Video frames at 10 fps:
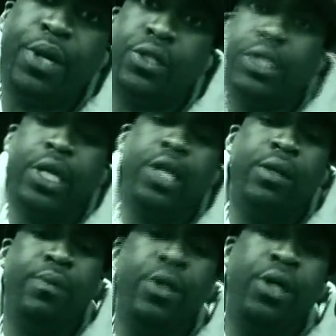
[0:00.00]
about the
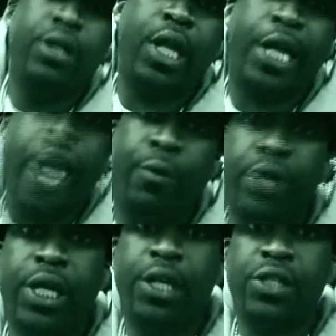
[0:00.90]
game, like how a
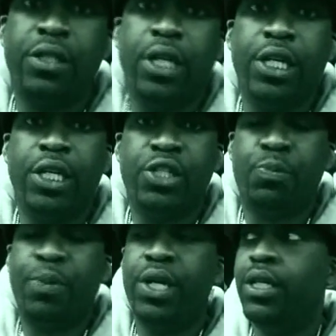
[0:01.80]
nigga is, is
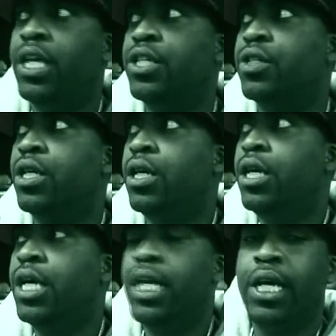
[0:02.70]
spending is
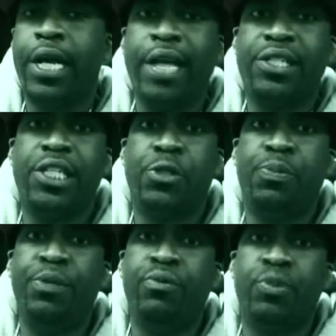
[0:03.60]
it got six
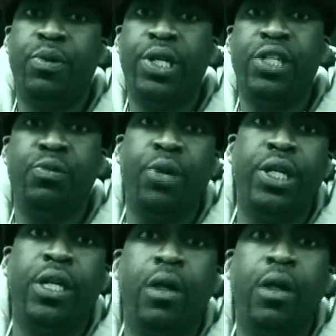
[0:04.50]
people splitting his money.